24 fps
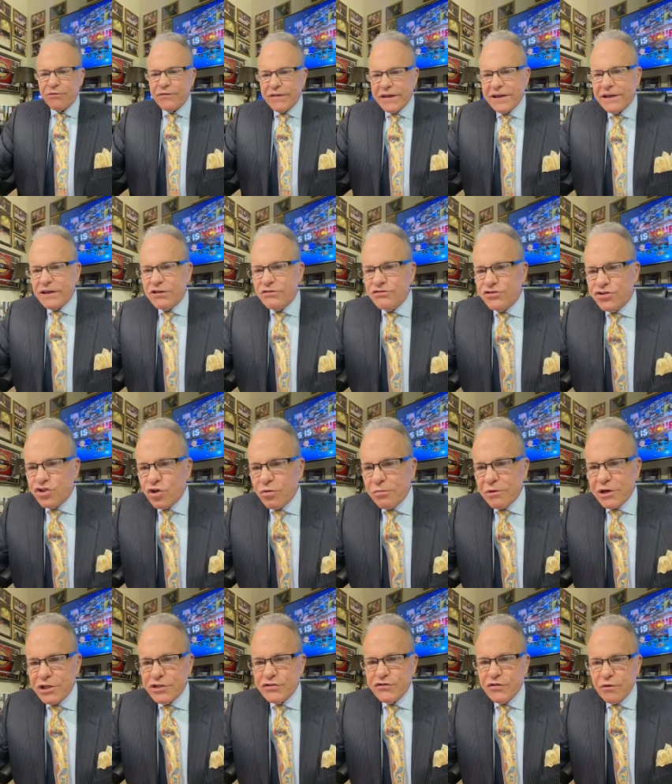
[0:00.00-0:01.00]
Thank you so
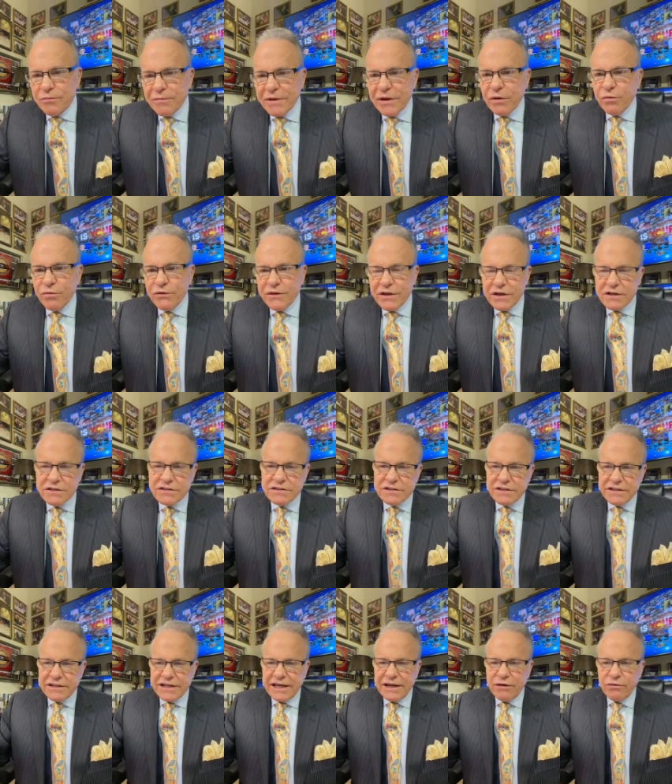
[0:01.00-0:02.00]
much for being with us
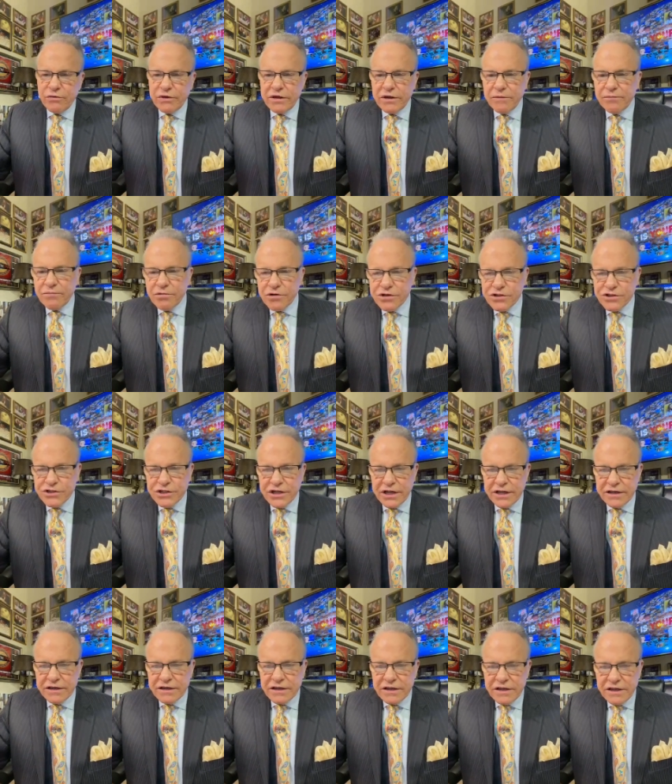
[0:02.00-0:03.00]
today. We
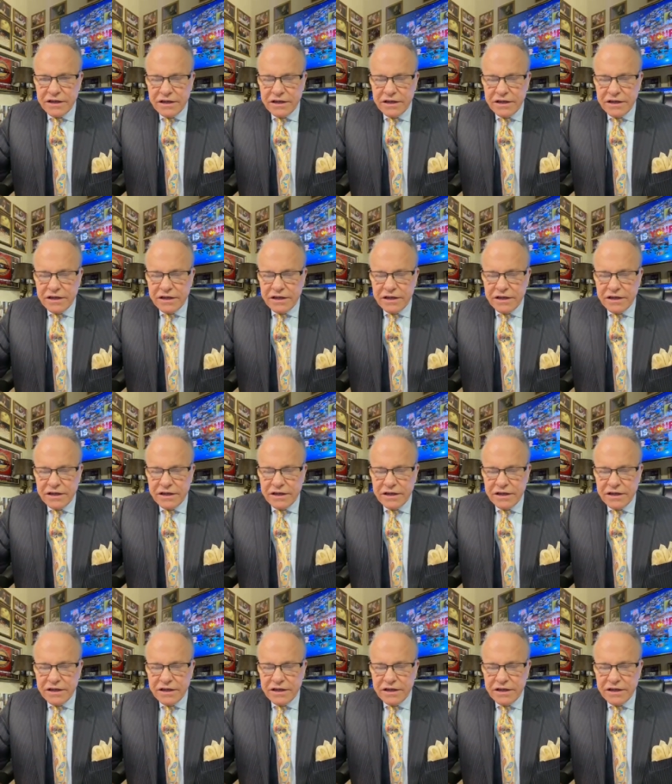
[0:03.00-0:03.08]
appreciate.